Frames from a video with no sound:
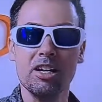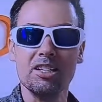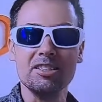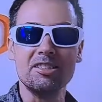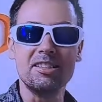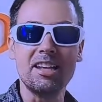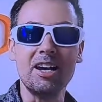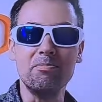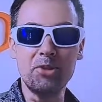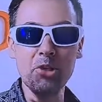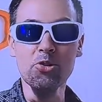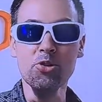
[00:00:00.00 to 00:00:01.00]
What's up,
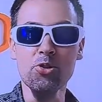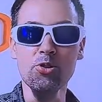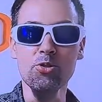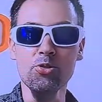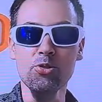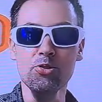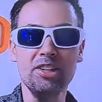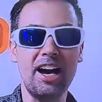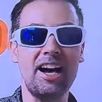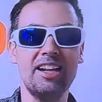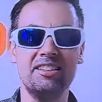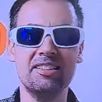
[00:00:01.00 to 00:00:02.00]
dude?
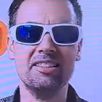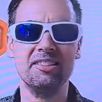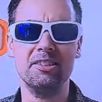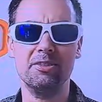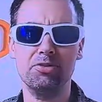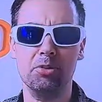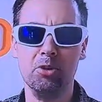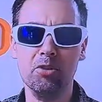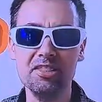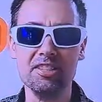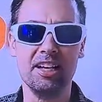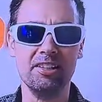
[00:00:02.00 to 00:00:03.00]
Hi, this is Nir from
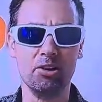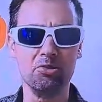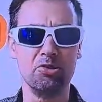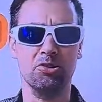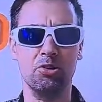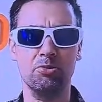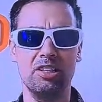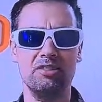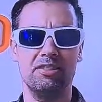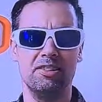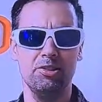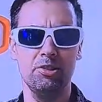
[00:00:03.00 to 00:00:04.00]
NoviSign, also known as
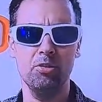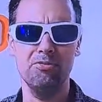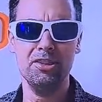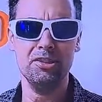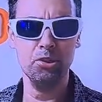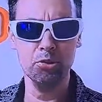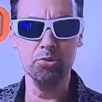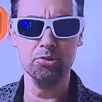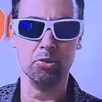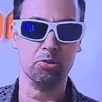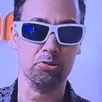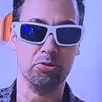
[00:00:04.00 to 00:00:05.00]
the Novi Dude
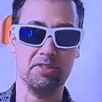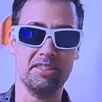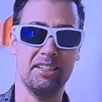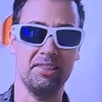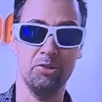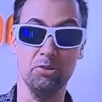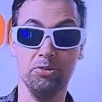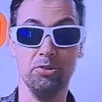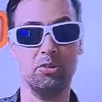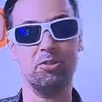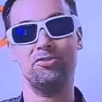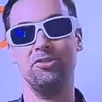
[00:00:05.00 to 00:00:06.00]
or NoviSign Dude,
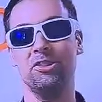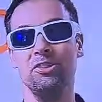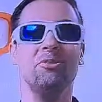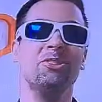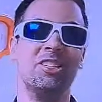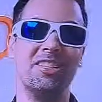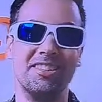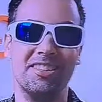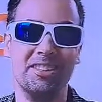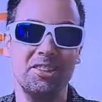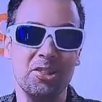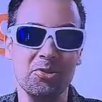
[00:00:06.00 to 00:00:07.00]
or for you, just
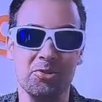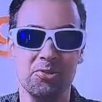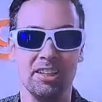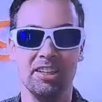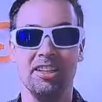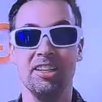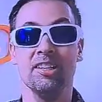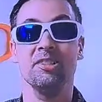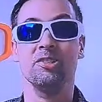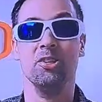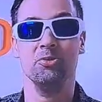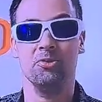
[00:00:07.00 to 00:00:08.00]
the Dude.
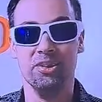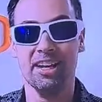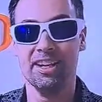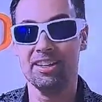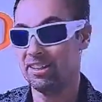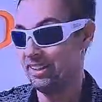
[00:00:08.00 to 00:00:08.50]
So today,